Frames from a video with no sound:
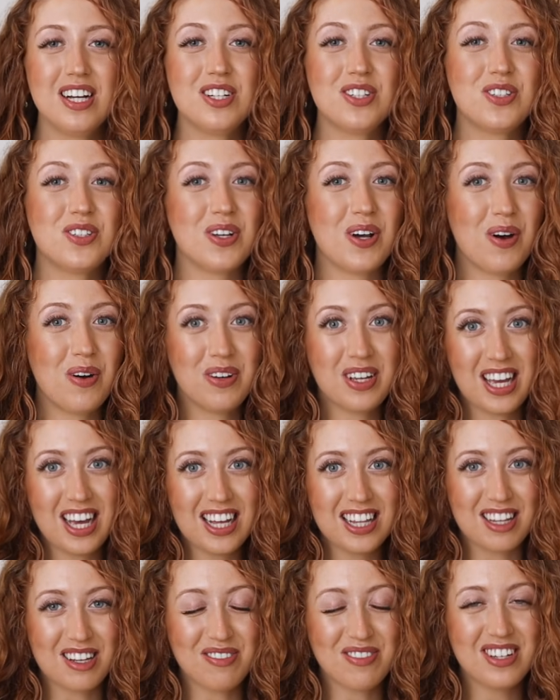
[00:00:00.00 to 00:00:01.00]
So
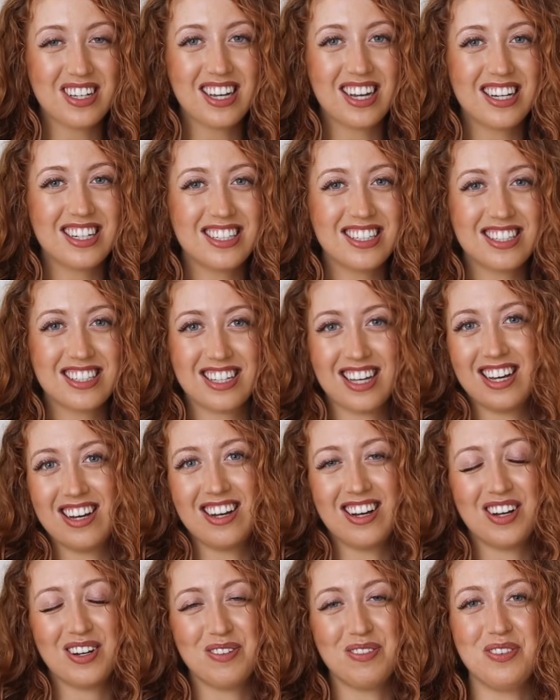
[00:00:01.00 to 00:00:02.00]
yeah, let me guys
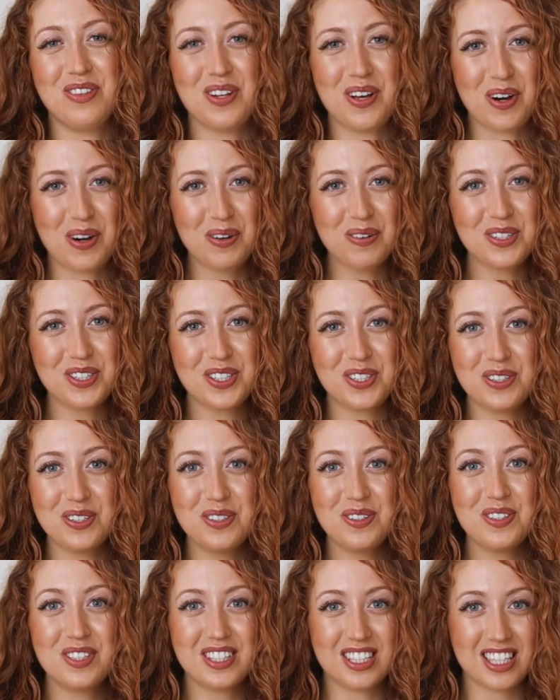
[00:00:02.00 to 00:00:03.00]
know what you
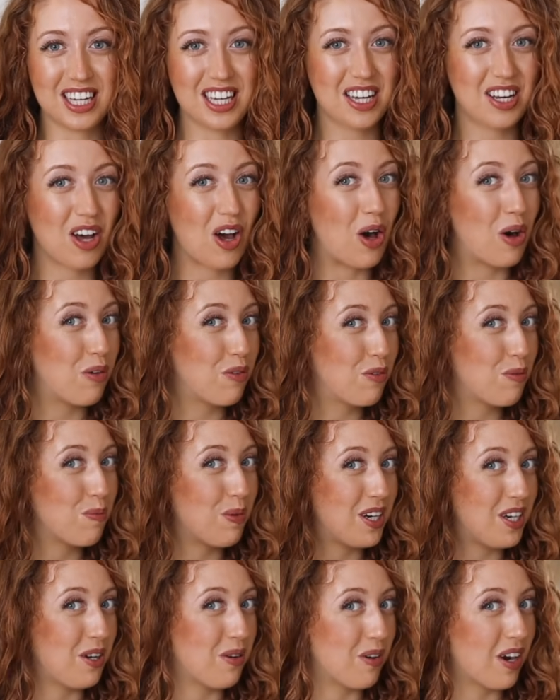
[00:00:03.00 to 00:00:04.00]
think of
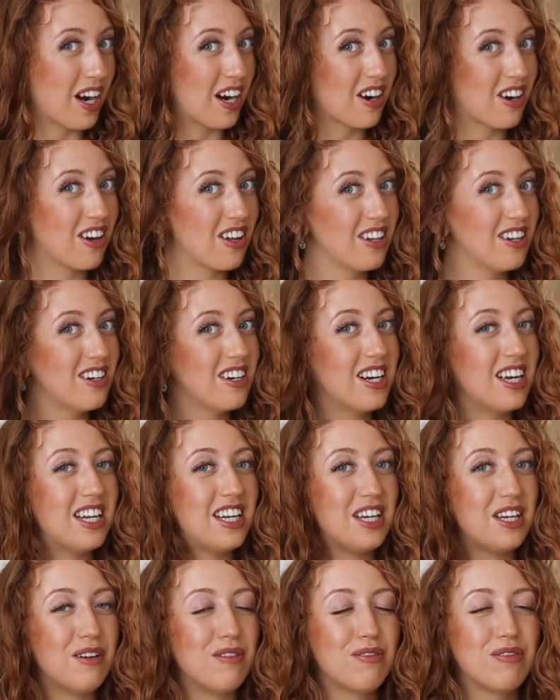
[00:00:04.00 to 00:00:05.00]
my new hair color
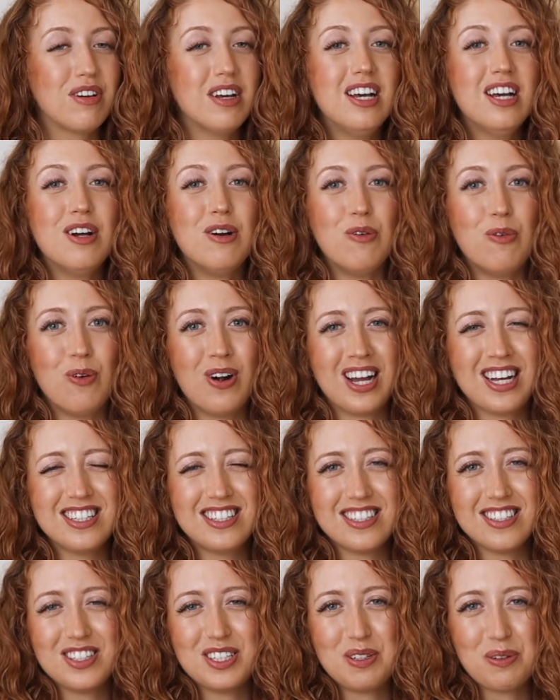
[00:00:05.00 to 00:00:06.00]
and if
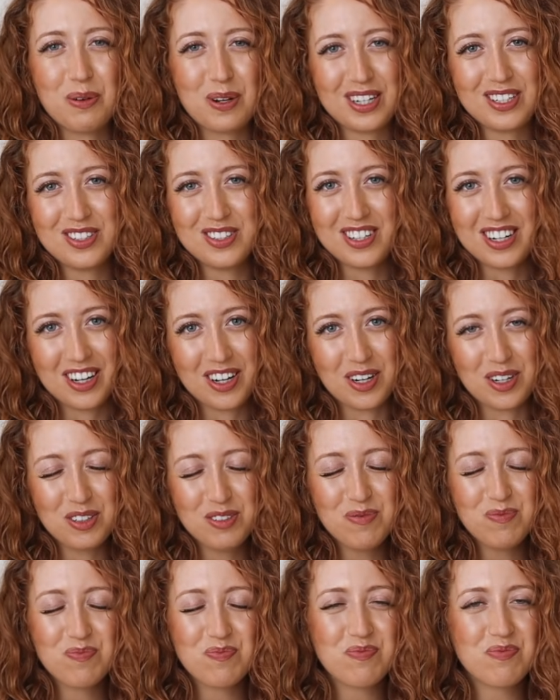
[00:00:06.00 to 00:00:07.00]
red is the way to go.